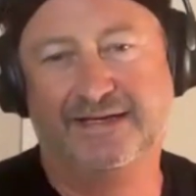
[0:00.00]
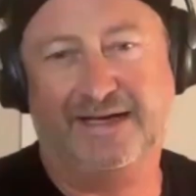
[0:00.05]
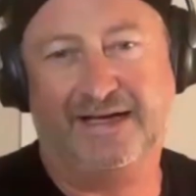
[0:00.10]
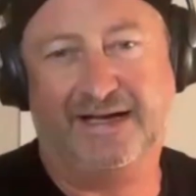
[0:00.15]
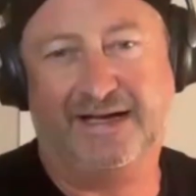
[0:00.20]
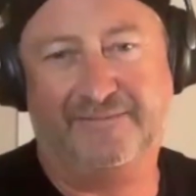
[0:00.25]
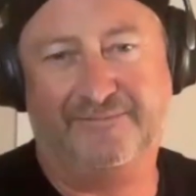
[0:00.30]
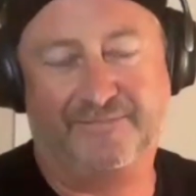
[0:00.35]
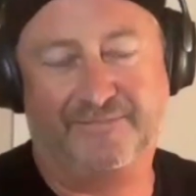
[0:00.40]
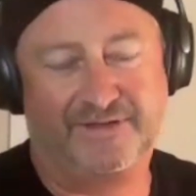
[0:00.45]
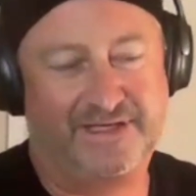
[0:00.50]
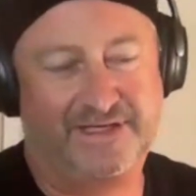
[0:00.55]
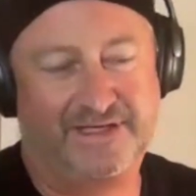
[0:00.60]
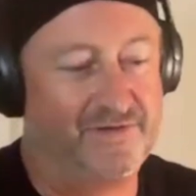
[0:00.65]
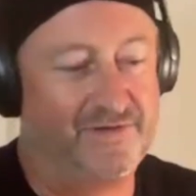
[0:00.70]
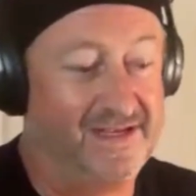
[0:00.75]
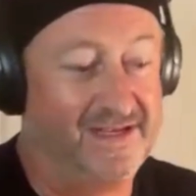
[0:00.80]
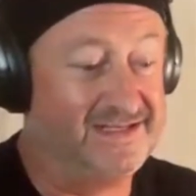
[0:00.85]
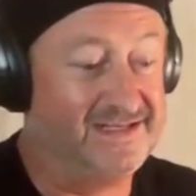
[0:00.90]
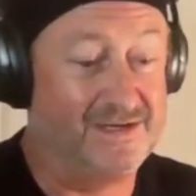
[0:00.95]

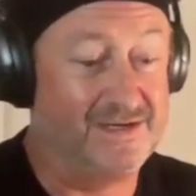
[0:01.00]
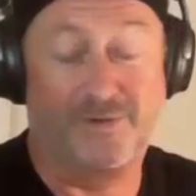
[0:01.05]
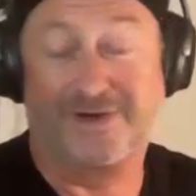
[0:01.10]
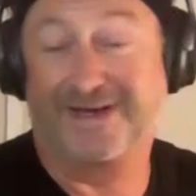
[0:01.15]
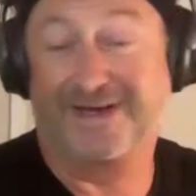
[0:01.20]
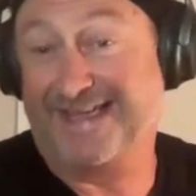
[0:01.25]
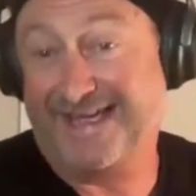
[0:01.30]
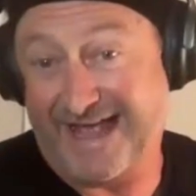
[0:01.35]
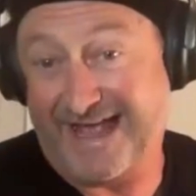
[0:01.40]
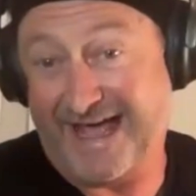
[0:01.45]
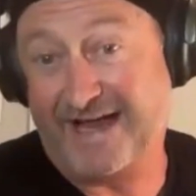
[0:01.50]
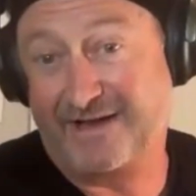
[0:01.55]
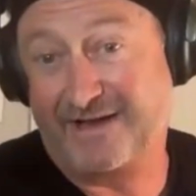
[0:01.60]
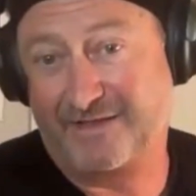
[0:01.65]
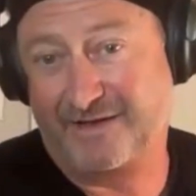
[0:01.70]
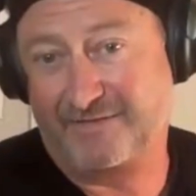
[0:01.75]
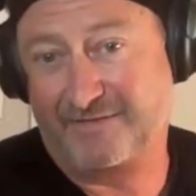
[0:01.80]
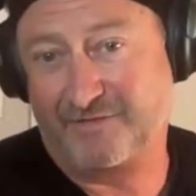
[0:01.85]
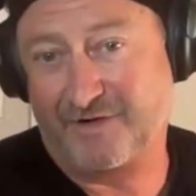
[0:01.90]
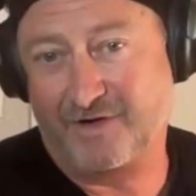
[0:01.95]
things they wanted to get out
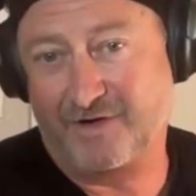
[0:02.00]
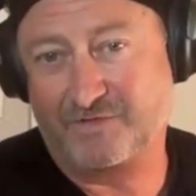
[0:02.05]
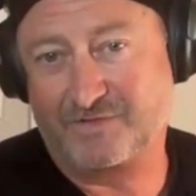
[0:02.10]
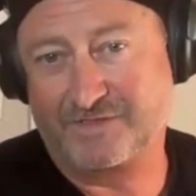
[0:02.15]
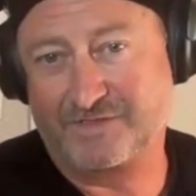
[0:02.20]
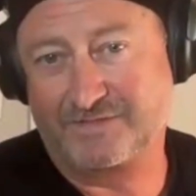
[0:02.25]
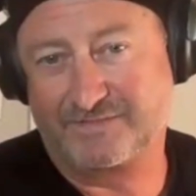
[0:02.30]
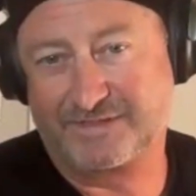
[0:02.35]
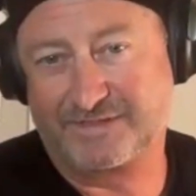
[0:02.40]
of their roles.